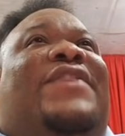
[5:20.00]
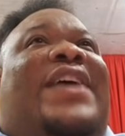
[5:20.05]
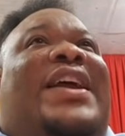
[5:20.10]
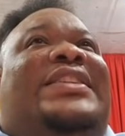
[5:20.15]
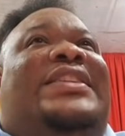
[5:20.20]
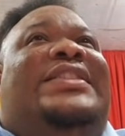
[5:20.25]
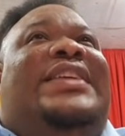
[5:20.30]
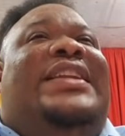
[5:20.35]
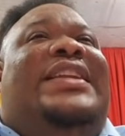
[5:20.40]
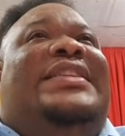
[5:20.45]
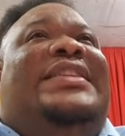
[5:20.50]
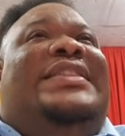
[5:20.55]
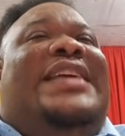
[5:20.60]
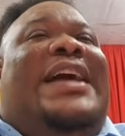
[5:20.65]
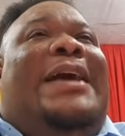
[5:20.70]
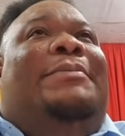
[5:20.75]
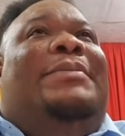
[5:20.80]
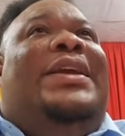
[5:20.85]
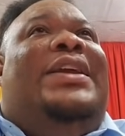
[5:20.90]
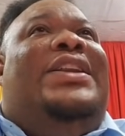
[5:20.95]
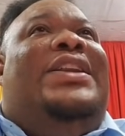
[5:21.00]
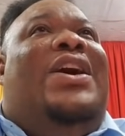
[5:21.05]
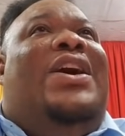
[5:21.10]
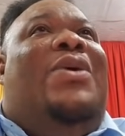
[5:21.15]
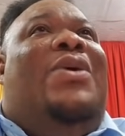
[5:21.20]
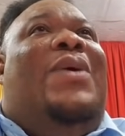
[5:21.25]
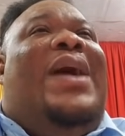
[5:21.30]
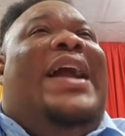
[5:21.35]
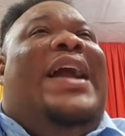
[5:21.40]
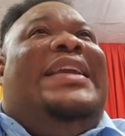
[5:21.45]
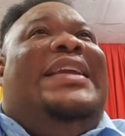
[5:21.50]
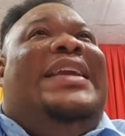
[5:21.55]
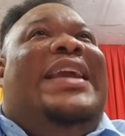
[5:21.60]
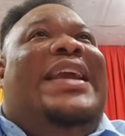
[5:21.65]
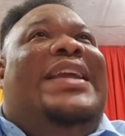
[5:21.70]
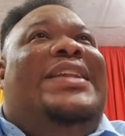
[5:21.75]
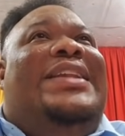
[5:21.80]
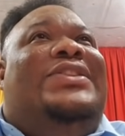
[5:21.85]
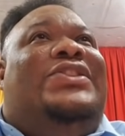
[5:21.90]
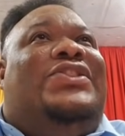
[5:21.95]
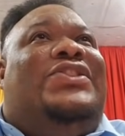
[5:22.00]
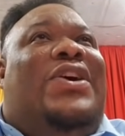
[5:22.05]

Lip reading: the naked dead members